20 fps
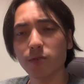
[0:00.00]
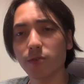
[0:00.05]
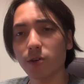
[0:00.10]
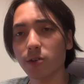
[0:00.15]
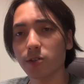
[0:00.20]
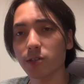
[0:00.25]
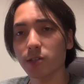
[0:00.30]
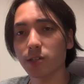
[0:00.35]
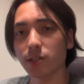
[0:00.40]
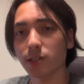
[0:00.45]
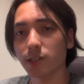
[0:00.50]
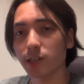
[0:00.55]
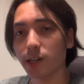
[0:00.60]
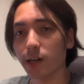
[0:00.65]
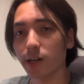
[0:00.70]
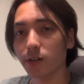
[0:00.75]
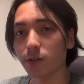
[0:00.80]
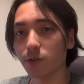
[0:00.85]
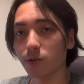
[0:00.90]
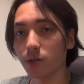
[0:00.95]
falls into this
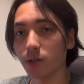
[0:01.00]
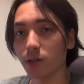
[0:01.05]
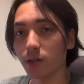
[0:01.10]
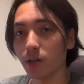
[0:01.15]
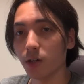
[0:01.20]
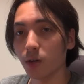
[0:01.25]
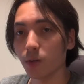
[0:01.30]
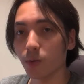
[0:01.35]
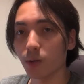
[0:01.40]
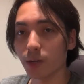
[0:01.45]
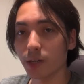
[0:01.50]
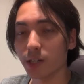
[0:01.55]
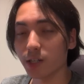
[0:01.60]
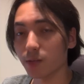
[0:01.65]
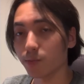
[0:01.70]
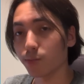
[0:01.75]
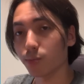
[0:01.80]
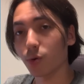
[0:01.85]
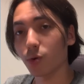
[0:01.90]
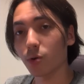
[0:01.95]
category where his
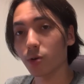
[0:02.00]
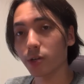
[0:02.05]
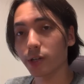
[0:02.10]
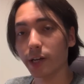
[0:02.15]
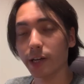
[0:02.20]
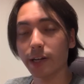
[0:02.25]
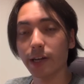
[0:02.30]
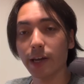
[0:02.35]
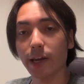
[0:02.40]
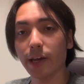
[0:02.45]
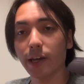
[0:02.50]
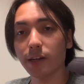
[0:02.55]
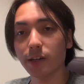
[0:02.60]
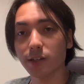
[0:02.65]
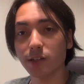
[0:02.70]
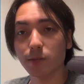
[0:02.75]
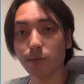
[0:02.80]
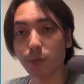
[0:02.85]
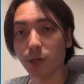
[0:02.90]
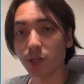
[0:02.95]
board and hand
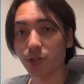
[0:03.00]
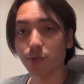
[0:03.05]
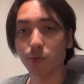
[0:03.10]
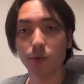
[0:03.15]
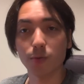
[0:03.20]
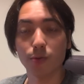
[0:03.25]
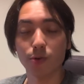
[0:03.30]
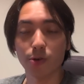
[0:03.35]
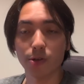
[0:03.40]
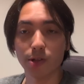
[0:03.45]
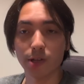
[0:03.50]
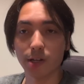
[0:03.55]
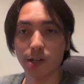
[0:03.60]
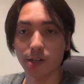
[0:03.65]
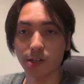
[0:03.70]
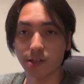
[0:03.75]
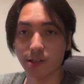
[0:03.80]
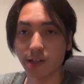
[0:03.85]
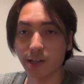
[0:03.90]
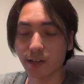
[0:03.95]
is much more important than
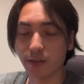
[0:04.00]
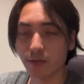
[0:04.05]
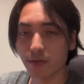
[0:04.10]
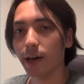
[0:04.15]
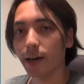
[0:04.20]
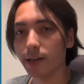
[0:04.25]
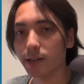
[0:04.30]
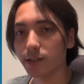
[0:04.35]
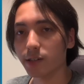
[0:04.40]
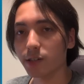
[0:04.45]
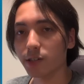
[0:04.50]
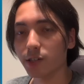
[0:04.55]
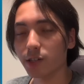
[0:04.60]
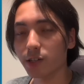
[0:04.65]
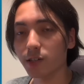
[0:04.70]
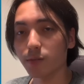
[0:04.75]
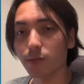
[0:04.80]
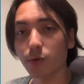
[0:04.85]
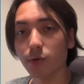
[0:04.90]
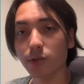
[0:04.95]
his life. As such,
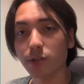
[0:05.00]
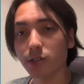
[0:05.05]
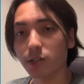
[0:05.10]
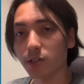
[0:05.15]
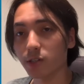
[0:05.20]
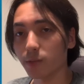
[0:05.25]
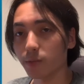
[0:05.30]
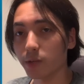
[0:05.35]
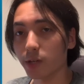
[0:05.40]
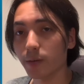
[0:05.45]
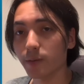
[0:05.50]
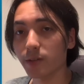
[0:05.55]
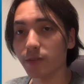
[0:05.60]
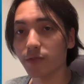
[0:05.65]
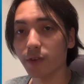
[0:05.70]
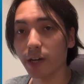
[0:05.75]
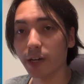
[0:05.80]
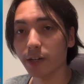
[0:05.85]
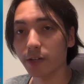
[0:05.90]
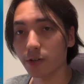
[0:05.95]
it's important to sometimes
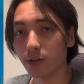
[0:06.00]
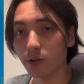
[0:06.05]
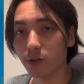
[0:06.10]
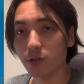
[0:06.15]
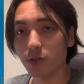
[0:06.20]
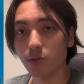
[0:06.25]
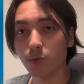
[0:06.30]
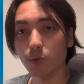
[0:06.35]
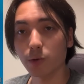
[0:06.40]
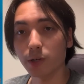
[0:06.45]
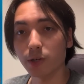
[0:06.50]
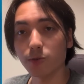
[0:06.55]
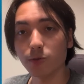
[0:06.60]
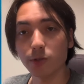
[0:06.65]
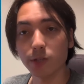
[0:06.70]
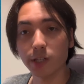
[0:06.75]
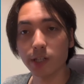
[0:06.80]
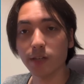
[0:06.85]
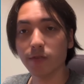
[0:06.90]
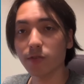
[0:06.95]
find turns where you
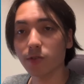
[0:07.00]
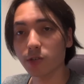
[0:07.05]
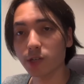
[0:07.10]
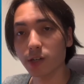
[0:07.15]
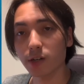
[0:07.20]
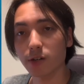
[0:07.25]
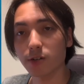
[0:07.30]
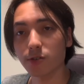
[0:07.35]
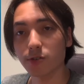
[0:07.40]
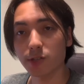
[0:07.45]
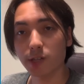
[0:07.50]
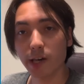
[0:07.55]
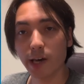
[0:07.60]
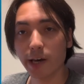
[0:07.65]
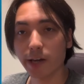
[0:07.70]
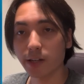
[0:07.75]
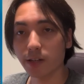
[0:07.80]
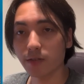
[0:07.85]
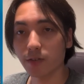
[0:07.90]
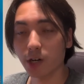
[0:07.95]
leave your characters
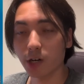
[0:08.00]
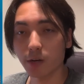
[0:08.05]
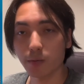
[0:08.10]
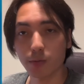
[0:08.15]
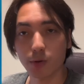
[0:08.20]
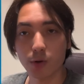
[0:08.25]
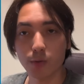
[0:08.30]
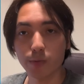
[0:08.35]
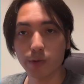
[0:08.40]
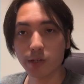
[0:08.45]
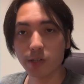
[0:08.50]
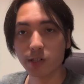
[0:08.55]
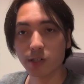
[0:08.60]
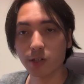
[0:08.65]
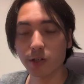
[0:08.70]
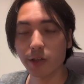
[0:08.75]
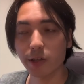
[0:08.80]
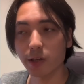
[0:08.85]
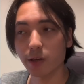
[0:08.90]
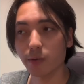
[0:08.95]
active on purpose so
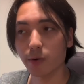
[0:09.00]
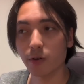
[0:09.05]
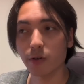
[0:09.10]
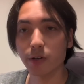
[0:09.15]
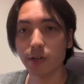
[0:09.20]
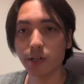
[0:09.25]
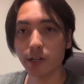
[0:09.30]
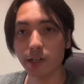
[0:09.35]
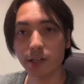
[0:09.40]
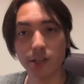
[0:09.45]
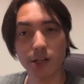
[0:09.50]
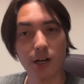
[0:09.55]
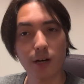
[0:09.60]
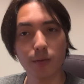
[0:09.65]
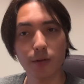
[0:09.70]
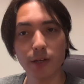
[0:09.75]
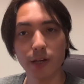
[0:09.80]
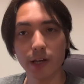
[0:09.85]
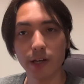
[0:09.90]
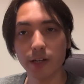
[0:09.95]
that the opponent is
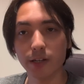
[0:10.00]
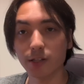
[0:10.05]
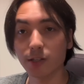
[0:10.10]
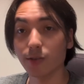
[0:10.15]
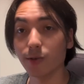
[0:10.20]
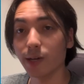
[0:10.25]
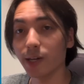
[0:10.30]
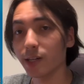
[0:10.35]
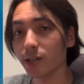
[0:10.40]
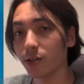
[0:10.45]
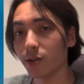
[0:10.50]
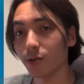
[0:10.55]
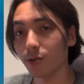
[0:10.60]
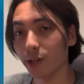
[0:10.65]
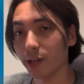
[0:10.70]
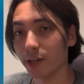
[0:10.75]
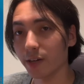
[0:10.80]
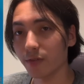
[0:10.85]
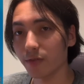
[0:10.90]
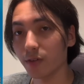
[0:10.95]
obligated to hit your
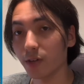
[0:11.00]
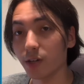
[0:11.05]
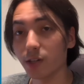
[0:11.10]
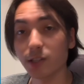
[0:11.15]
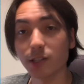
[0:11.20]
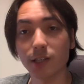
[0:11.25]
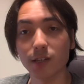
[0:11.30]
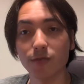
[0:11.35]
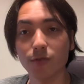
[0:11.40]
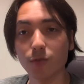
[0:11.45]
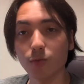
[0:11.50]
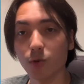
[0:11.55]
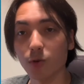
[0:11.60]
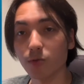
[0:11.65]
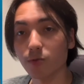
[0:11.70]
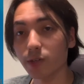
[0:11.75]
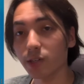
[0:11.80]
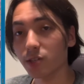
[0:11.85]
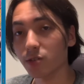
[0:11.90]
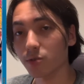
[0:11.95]
life to give you more
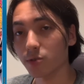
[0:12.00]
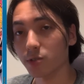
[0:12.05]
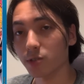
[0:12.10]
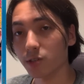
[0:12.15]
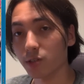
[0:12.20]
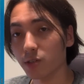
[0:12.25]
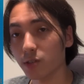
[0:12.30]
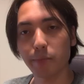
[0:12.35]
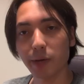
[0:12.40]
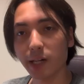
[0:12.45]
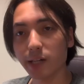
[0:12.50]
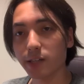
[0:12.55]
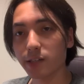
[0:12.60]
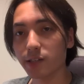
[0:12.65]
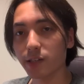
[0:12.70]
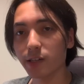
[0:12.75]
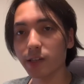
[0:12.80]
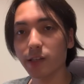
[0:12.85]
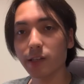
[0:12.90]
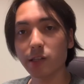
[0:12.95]
resources.
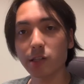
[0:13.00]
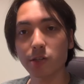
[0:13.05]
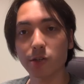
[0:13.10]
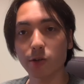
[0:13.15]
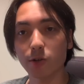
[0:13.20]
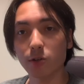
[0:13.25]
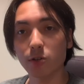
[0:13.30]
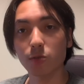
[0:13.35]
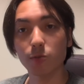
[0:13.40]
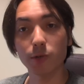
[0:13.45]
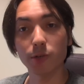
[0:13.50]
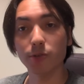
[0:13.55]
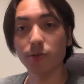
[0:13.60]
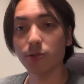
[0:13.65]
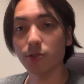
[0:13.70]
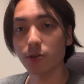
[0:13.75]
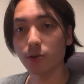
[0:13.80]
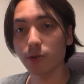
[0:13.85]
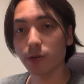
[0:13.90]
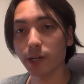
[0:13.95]
Balancing these turns where you
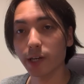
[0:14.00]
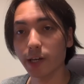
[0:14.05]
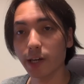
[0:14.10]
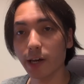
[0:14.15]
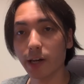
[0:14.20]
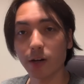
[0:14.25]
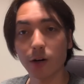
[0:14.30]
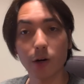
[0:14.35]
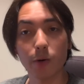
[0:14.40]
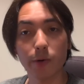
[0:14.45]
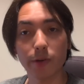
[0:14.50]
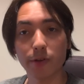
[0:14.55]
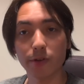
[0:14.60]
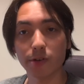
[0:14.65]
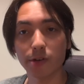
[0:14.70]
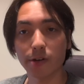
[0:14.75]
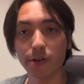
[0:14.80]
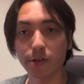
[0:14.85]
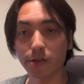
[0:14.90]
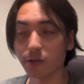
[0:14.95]
don't hit at all with your
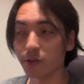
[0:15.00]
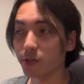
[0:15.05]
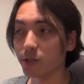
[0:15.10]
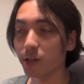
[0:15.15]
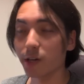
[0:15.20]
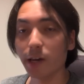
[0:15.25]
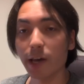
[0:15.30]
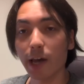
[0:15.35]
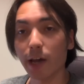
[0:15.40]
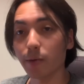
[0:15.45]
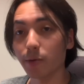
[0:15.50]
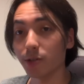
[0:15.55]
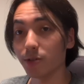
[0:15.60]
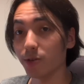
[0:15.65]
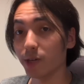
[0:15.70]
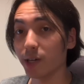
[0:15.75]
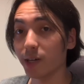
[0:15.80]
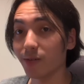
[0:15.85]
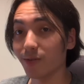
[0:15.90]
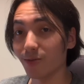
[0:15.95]
characters and when you
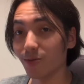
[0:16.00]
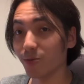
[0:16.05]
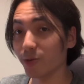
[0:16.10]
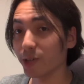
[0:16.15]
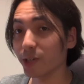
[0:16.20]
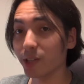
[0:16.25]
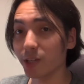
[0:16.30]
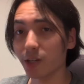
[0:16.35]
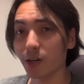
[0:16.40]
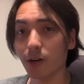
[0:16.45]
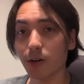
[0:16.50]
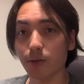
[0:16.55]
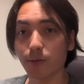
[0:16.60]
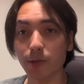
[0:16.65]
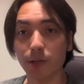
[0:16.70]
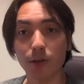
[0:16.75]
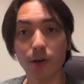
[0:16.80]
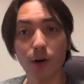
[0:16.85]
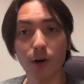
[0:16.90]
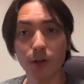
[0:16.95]
hit really hard
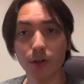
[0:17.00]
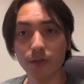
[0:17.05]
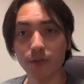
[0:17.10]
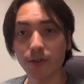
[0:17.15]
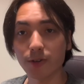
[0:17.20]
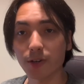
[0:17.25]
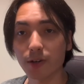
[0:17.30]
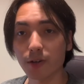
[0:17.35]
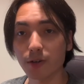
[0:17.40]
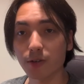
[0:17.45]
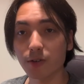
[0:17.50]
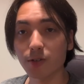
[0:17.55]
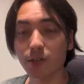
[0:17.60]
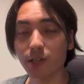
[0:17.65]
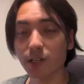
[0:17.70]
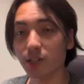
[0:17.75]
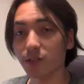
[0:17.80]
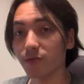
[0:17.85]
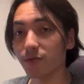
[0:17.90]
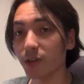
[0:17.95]
with all of your characters
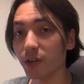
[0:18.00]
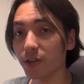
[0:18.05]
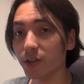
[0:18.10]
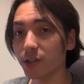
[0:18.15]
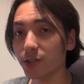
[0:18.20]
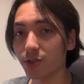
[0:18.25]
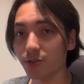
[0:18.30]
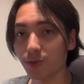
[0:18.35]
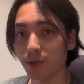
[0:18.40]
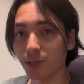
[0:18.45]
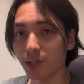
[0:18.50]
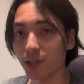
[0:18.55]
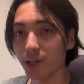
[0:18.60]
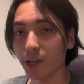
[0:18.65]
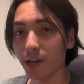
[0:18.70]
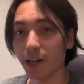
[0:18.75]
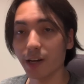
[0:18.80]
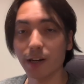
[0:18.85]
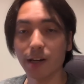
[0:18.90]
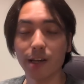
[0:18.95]
is very tricky
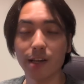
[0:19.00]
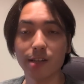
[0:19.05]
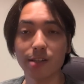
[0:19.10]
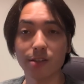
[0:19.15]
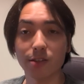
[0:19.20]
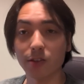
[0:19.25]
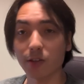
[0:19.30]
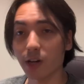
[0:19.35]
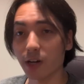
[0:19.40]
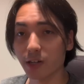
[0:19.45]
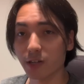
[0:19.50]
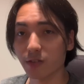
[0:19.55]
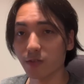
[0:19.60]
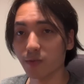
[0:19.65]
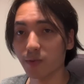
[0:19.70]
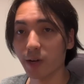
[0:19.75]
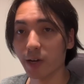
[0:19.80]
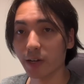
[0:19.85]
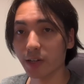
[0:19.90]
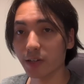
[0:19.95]
and needs lots of
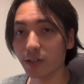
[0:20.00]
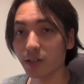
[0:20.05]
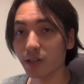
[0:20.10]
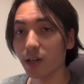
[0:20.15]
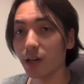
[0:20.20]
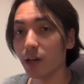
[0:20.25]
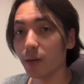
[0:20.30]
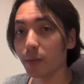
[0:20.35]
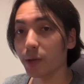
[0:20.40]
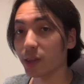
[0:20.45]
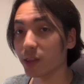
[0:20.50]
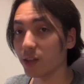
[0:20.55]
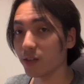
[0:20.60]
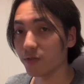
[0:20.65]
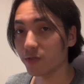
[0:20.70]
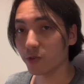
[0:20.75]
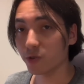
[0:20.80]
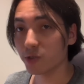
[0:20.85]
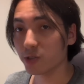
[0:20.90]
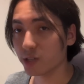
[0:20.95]
practice, but the
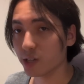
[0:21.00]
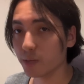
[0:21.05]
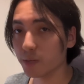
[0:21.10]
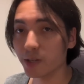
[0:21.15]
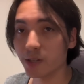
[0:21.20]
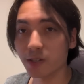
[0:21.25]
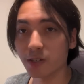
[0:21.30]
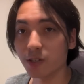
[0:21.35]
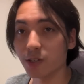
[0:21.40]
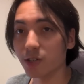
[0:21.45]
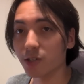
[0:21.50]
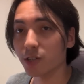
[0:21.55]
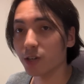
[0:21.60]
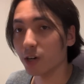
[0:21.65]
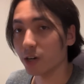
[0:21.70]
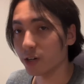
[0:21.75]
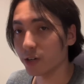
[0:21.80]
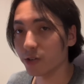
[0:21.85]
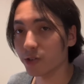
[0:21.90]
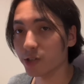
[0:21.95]
first step is to just
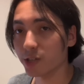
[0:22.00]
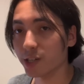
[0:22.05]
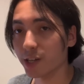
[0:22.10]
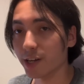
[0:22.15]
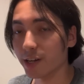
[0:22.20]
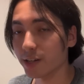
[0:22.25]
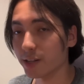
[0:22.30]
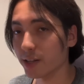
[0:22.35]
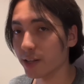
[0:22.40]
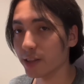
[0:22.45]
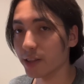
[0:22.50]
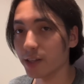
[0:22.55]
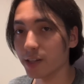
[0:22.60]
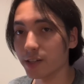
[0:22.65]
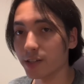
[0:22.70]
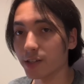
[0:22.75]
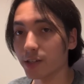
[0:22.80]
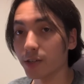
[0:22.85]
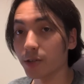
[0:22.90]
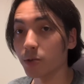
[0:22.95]
understand that
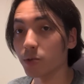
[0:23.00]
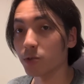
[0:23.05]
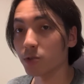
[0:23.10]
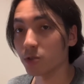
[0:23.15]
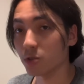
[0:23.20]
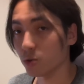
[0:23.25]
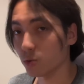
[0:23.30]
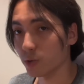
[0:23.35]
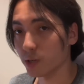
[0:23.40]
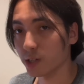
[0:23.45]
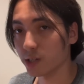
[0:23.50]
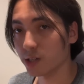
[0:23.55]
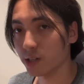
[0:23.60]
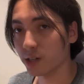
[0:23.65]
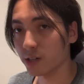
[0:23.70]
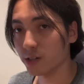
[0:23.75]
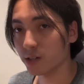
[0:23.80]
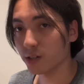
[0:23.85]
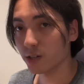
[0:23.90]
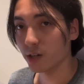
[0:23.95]
these scenarios do exist.